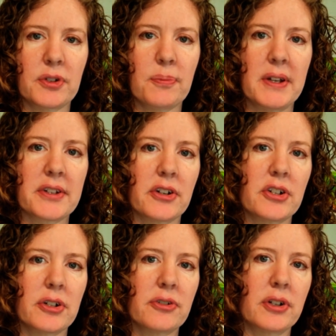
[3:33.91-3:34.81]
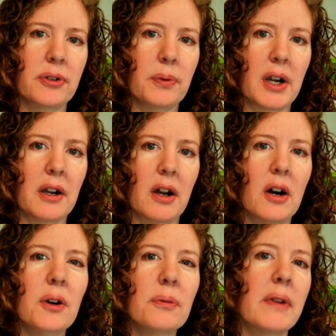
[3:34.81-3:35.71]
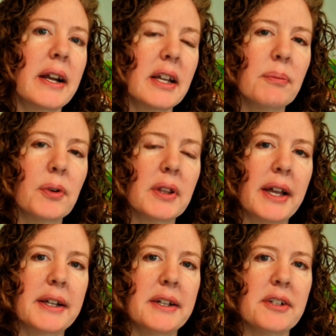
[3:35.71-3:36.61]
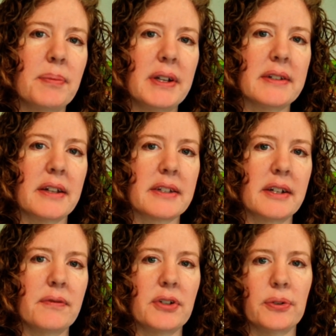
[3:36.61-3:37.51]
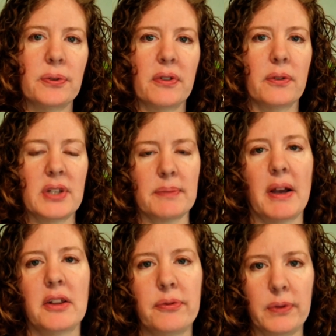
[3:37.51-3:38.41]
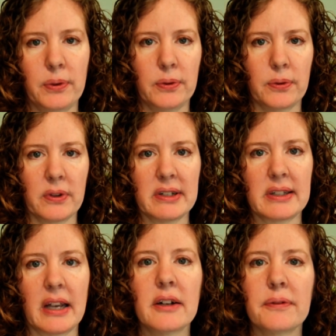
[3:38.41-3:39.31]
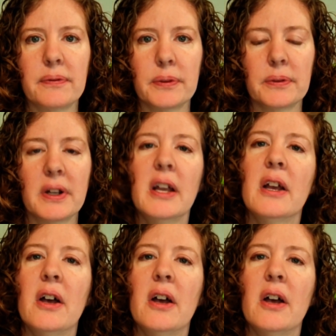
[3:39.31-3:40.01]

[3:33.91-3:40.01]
which means our children who are already more likely to be sensitive to the smell of food or the sight of food